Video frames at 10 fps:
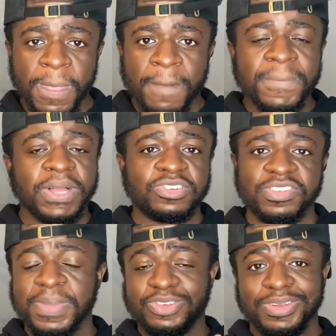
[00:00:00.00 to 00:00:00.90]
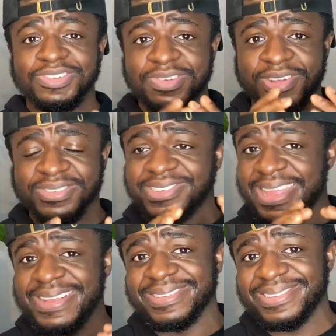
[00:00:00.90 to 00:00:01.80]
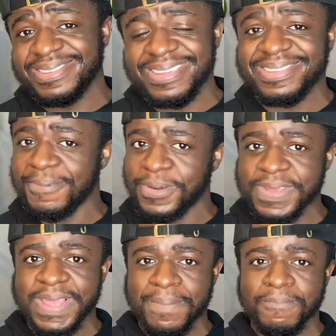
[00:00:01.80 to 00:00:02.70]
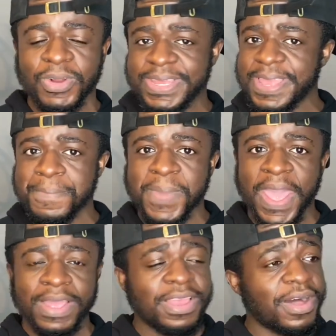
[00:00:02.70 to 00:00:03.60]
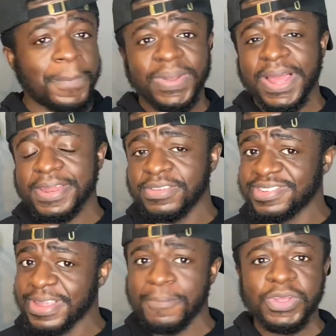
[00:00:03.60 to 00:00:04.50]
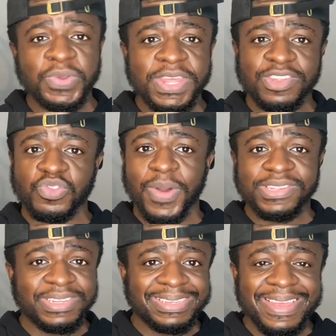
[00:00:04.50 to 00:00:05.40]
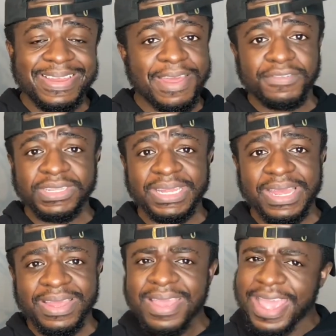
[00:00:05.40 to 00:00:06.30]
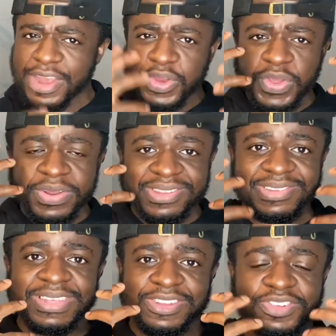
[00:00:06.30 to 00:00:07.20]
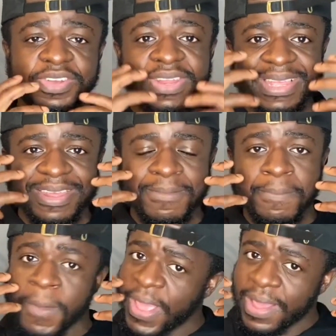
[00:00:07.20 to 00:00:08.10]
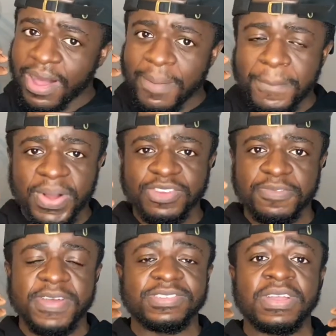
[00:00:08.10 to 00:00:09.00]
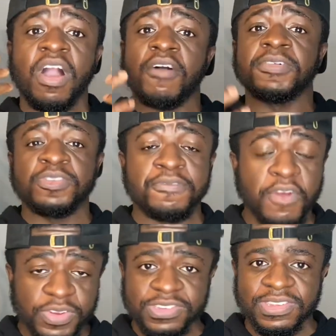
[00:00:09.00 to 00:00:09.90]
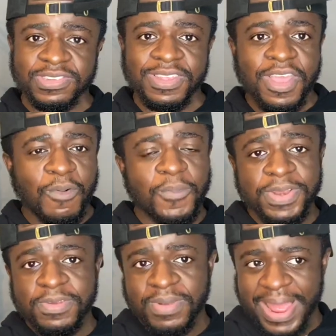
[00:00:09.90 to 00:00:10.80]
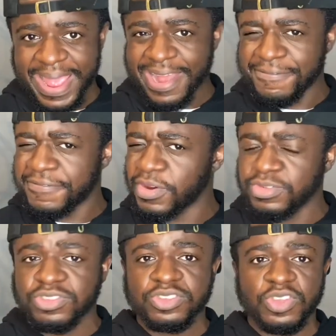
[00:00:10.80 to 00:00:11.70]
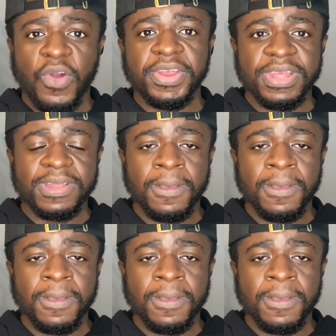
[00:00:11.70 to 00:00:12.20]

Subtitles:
but just make sure that you stay consistent when you get back. Apply the same way you did twice a day and everything, and you're gonna see that you're gonna get a much faster coverage versus when you like had first started.